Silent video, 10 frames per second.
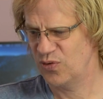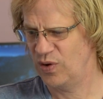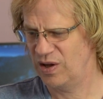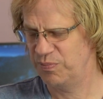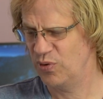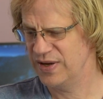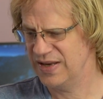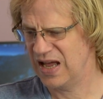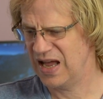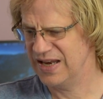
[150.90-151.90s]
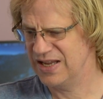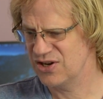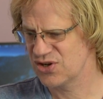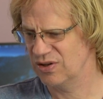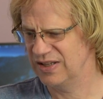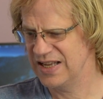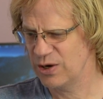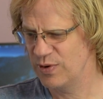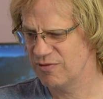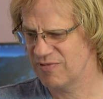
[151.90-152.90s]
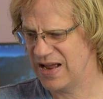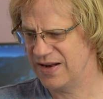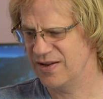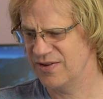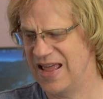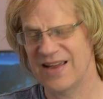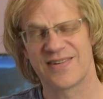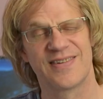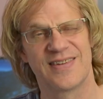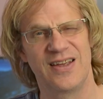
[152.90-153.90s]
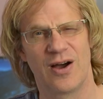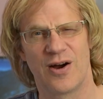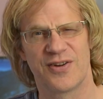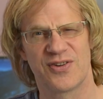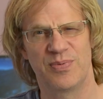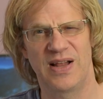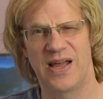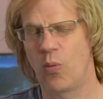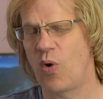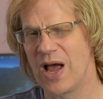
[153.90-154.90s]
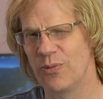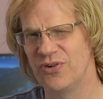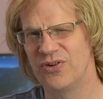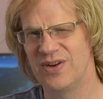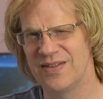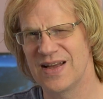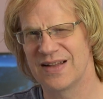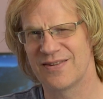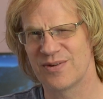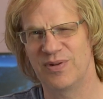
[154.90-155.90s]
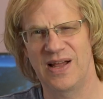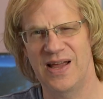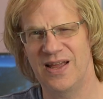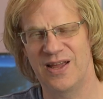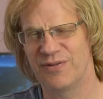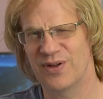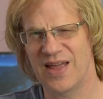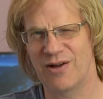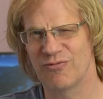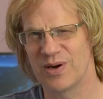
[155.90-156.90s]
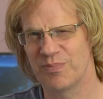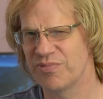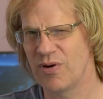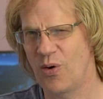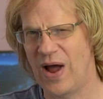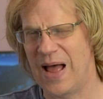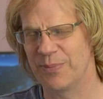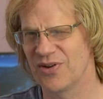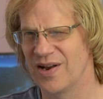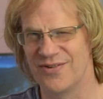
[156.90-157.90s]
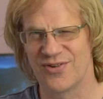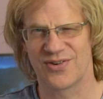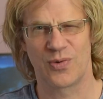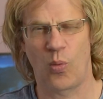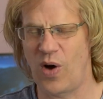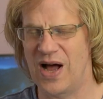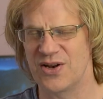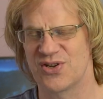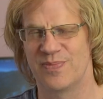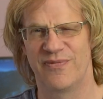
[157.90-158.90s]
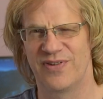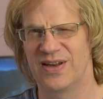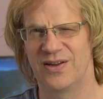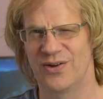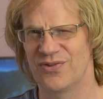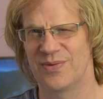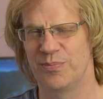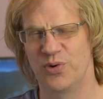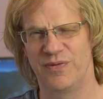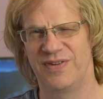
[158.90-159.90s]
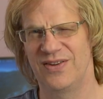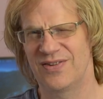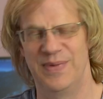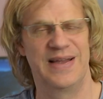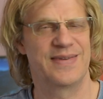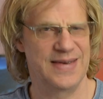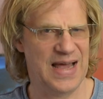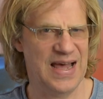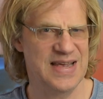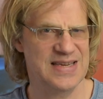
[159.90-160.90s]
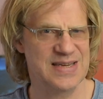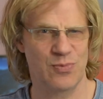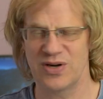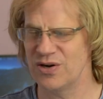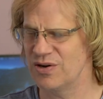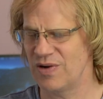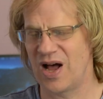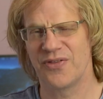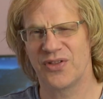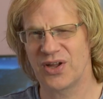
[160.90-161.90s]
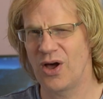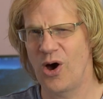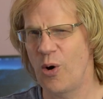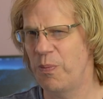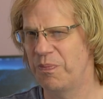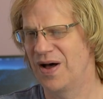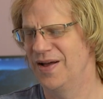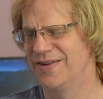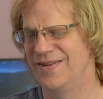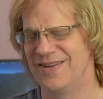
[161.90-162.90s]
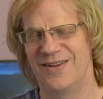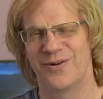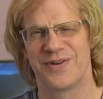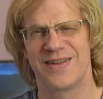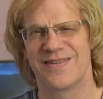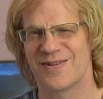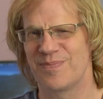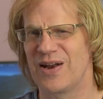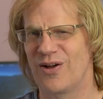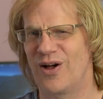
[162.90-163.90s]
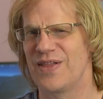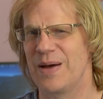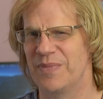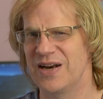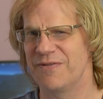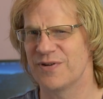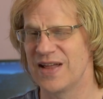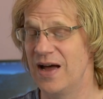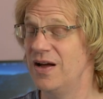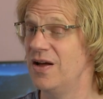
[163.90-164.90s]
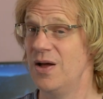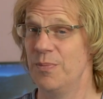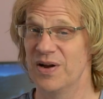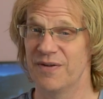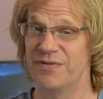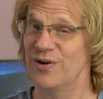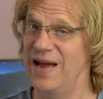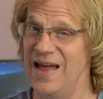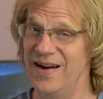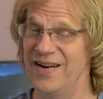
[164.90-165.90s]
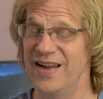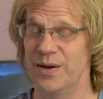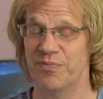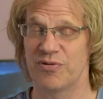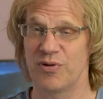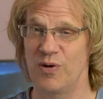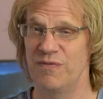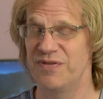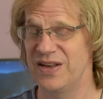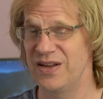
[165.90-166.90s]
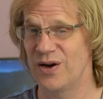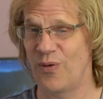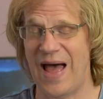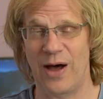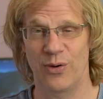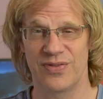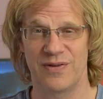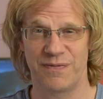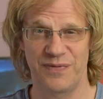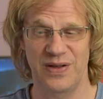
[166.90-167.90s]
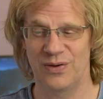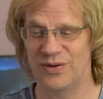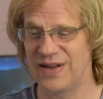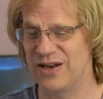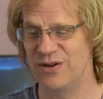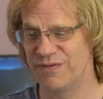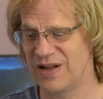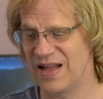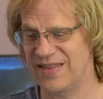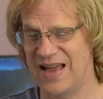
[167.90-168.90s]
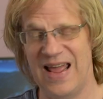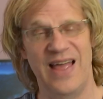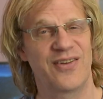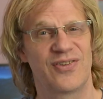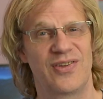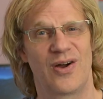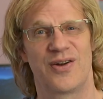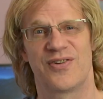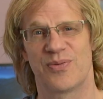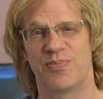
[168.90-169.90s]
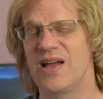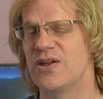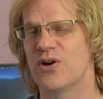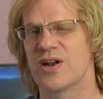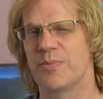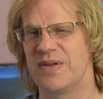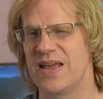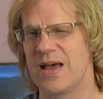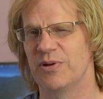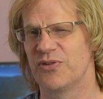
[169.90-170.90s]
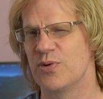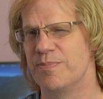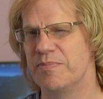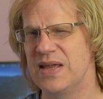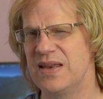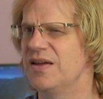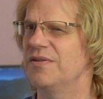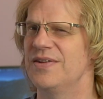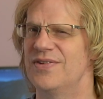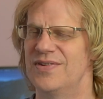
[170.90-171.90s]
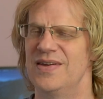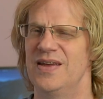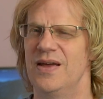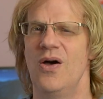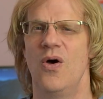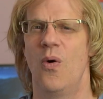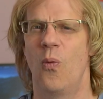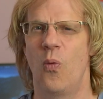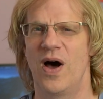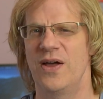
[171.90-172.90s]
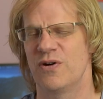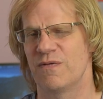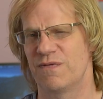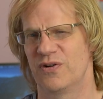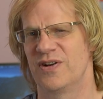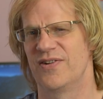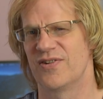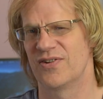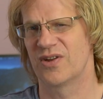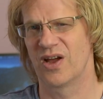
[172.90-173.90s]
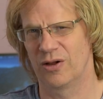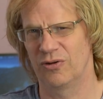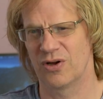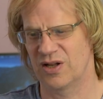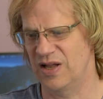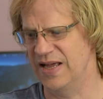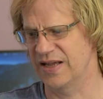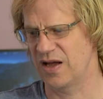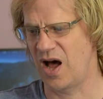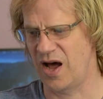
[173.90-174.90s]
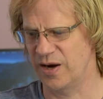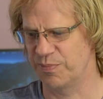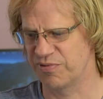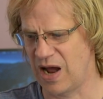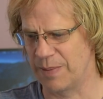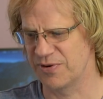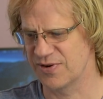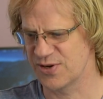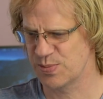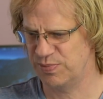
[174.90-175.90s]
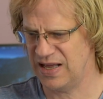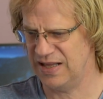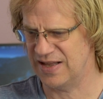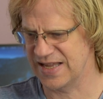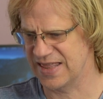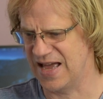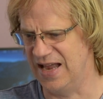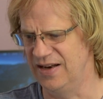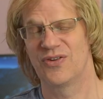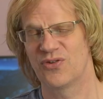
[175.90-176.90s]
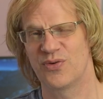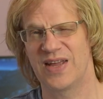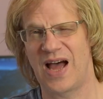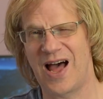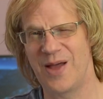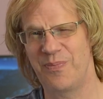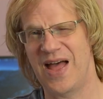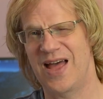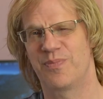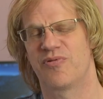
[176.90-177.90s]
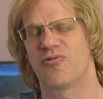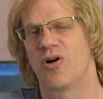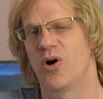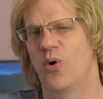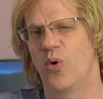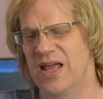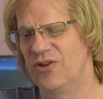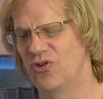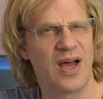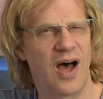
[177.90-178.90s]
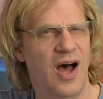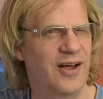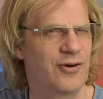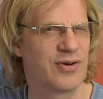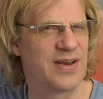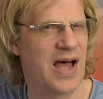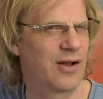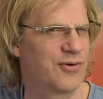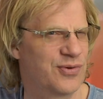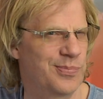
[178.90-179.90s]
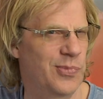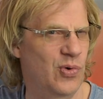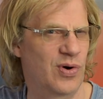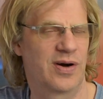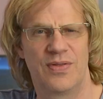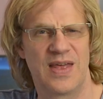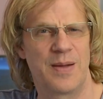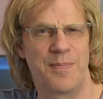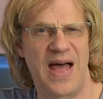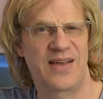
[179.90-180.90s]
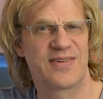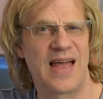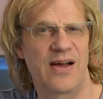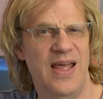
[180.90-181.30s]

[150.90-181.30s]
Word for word: 12.9-inch Liquid Retina XDR display. Why would you need that display if you can't run Pro apps on it? Just to watch some videos and movies? It's nice when you're on the go, but you don't need to spend all that money for that. But if you're editing Pro video out in the field and you've got that XDR display, you're going to be able to immediately see what your footage is going to look like on a proper display like that. So the iPad Pro is $100 more than a maxed out